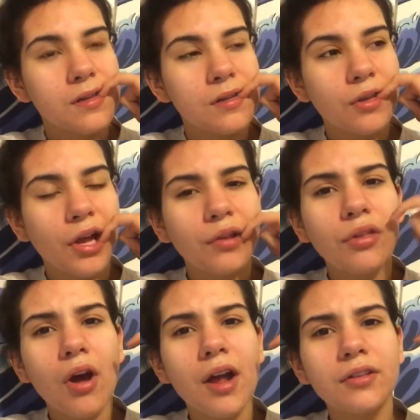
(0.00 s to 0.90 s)
So I
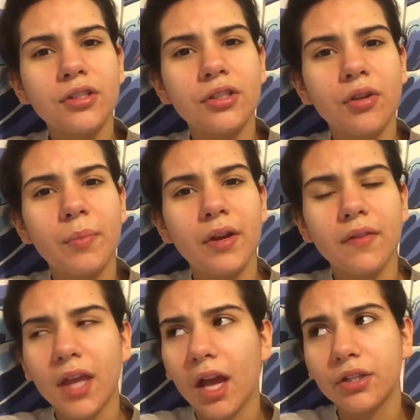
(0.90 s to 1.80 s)
thought I'd just do a bit of
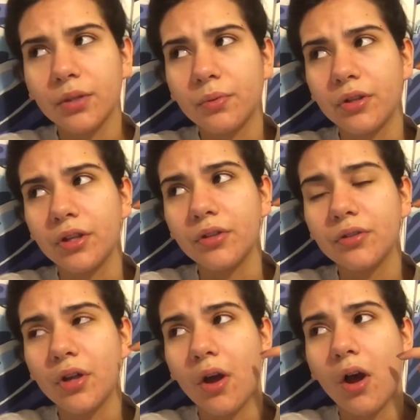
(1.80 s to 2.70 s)
a catch up with you.
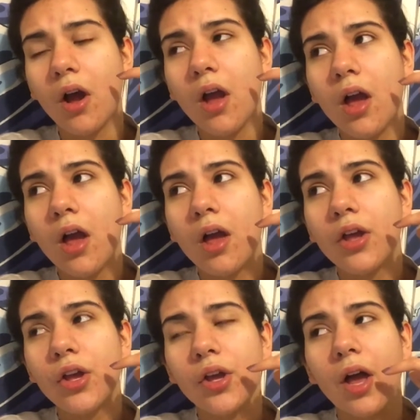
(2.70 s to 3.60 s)
So
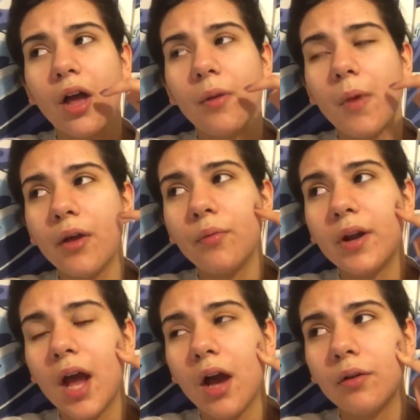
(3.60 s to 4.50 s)
I
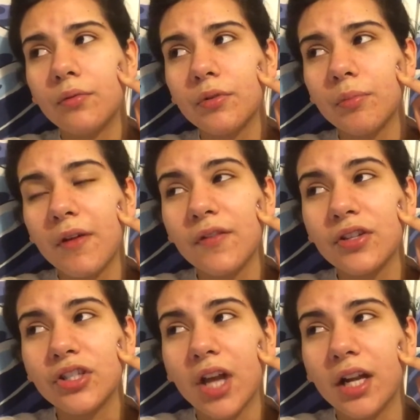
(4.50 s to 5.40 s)
went out with my
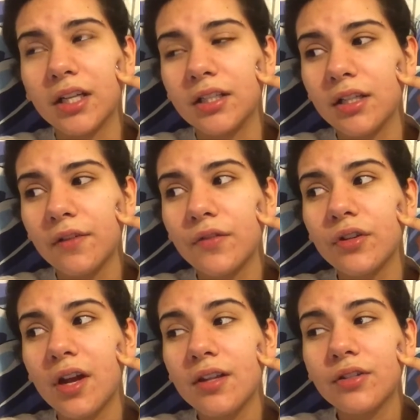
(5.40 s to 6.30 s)
friend Shannon a few
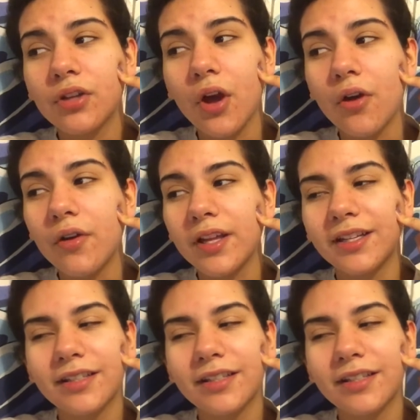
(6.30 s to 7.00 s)
nights ago.